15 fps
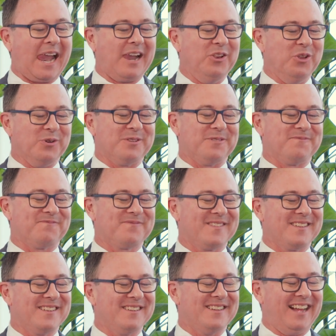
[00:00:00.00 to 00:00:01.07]
Look,
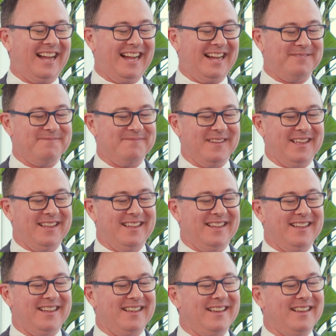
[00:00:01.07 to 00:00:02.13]
okay,
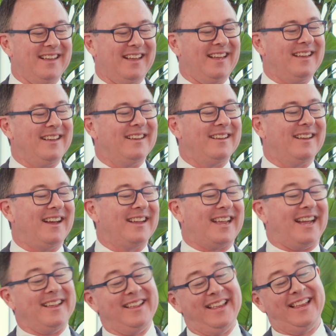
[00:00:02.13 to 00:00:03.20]

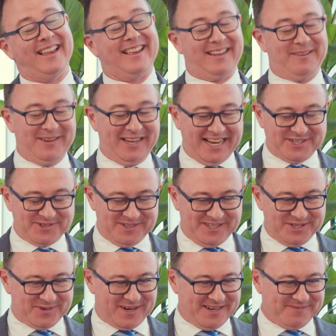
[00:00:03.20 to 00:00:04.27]
let me answer it
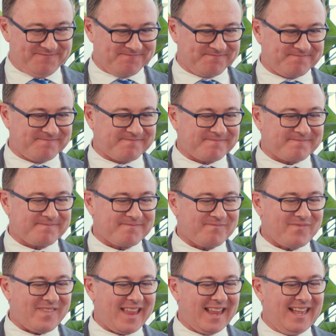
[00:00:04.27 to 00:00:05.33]
this way.
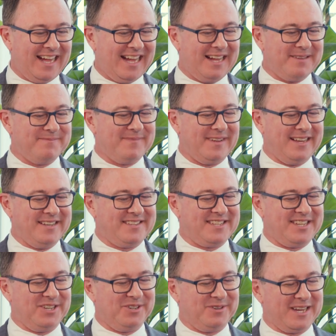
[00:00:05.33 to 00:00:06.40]

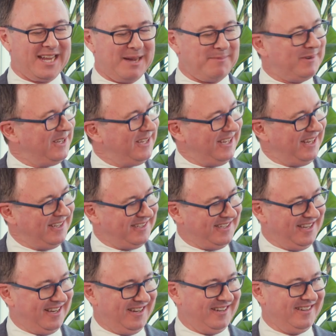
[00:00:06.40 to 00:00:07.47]
Until a couple of years
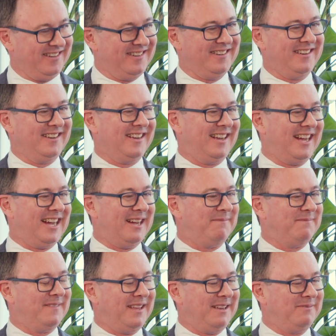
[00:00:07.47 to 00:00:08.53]
ago,
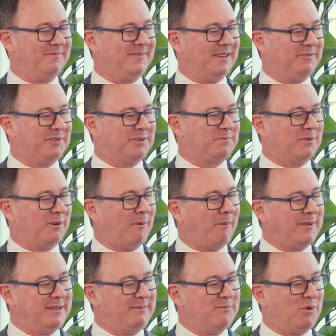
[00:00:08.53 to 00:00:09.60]
there was
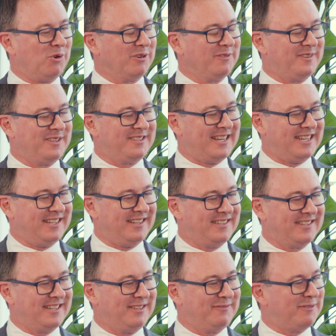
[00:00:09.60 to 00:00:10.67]
probably more of a
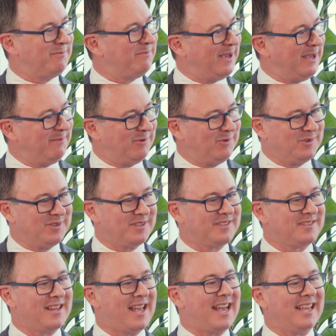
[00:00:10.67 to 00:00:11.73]
tendency for people to
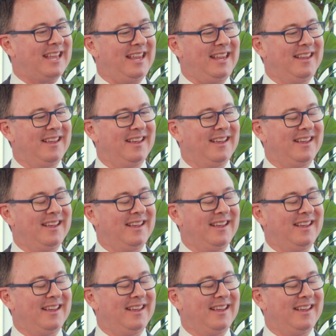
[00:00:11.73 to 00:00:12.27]
say